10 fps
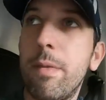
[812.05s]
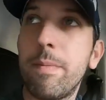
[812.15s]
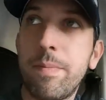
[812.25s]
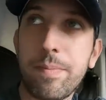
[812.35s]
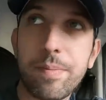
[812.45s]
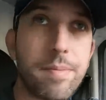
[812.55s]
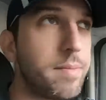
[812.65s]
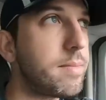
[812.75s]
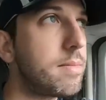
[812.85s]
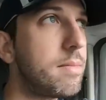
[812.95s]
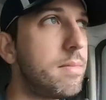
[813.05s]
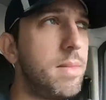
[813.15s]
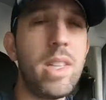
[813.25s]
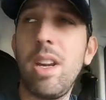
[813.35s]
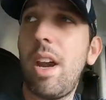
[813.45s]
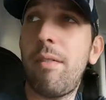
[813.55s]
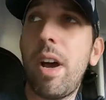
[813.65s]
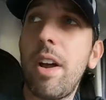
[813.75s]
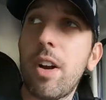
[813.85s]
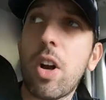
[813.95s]
And if
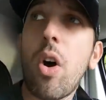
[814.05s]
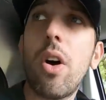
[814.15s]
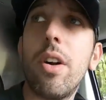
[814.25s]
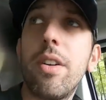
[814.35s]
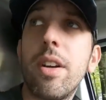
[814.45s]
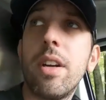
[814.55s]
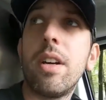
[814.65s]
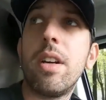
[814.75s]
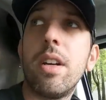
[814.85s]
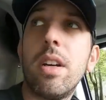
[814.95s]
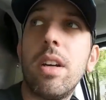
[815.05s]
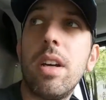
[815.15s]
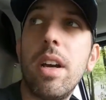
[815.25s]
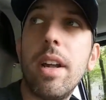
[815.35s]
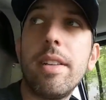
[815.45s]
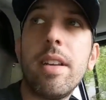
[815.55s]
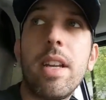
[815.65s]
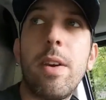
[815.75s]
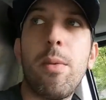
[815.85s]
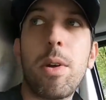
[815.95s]
I had a card, and I
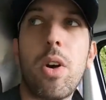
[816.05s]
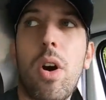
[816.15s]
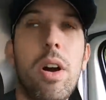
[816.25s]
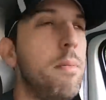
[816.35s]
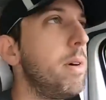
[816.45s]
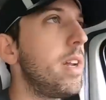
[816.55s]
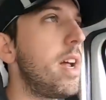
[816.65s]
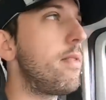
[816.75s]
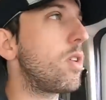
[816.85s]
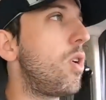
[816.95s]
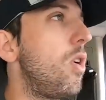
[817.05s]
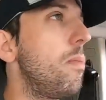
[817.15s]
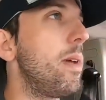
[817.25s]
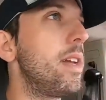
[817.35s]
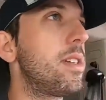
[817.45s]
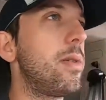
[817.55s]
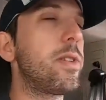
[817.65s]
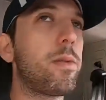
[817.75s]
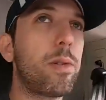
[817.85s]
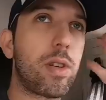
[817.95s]
did give him a card, but he never called me. He said he
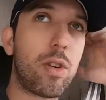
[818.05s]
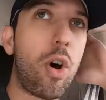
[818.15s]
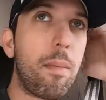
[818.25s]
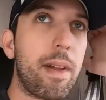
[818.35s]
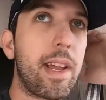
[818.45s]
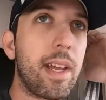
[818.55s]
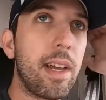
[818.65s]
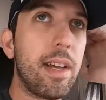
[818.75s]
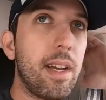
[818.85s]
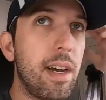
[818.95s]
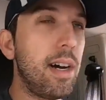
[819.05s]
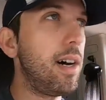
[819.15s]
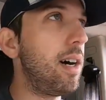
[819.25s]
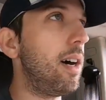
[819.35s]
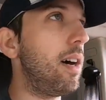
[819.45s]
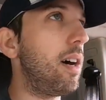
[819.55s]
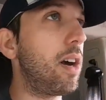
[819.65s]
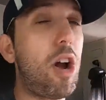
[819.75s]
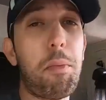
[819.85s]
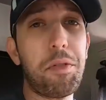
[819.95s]
was supposed to call me uh,
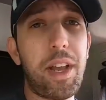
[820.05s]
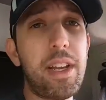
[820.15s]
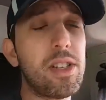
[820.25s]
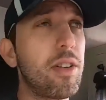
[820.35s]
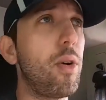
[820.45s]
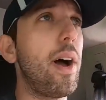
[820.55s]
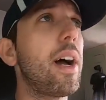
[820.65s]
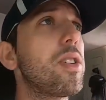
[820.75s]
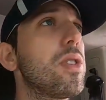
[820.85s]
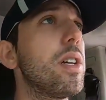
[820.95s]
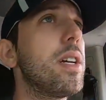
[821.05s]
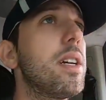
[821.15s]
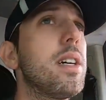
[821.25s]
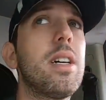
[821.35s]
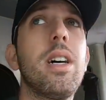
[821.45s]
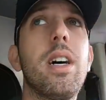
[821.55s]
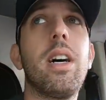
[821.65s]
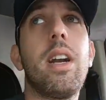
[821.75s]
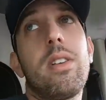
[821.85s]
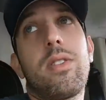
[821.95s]
a couple days ago, actually.
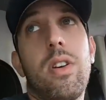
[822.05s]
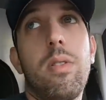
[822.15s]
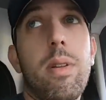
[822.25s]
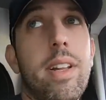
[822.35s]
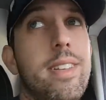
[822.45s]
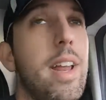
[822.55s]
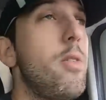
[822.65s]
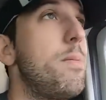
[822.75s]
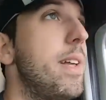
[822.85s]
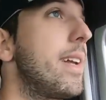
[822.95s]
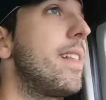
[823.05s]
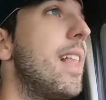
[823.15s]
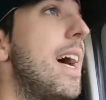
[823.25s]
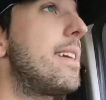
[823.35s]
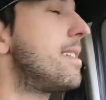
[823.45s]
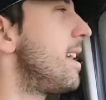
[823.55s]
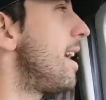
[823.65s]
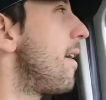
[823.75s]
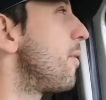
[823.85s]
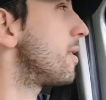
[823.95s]
Uh, so, like, today would be like the last
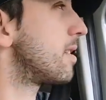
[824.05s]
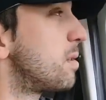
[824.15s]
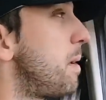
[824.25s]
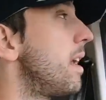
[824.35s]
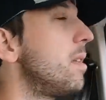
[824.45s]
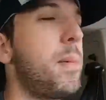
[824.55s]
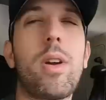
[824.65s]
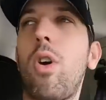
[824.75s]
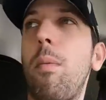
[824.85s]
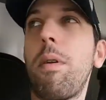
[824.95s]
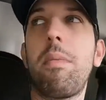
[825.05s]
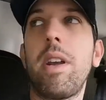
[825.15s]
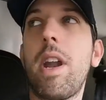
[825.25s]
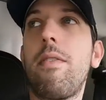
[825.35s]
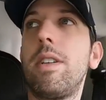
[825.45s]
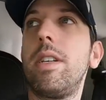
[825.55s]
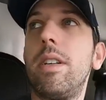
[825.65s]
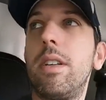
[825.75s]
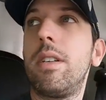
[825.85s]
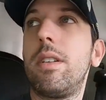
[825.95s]
day I would expect him to call me, but he never did.